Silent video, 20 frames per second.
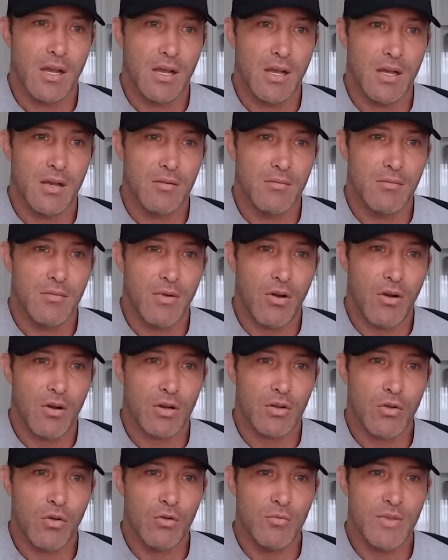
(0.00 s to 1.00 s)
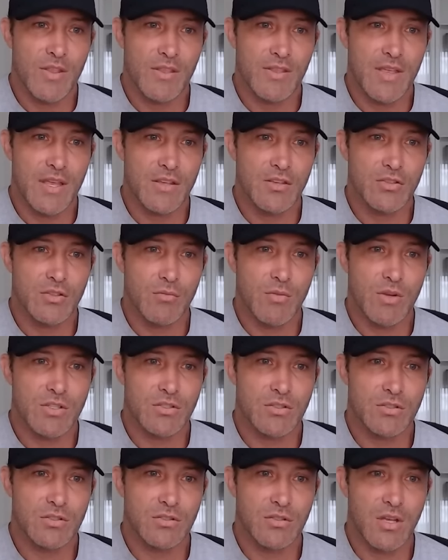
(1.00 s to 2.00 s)
R. Coleman, thank you so
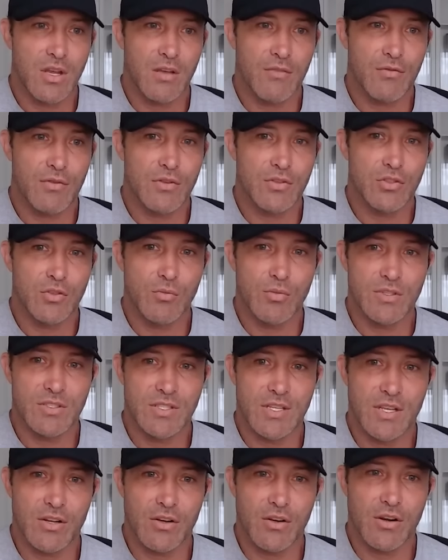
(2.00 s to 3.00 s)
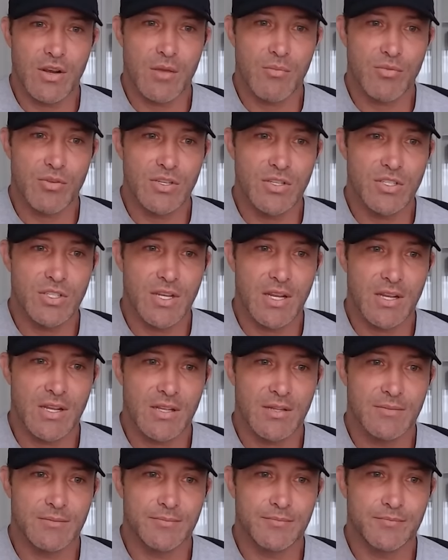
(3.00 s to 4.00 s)
much for the super sticker. I appreciate
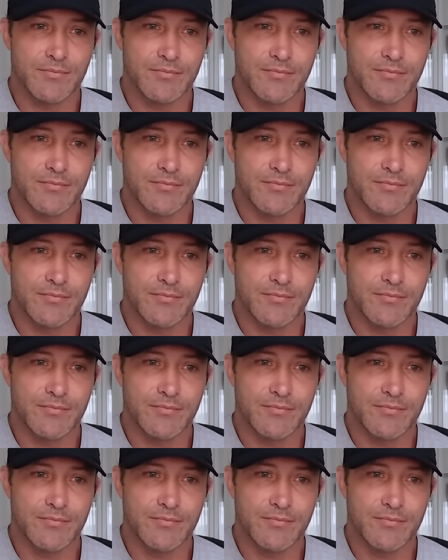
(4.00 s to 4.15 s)
it.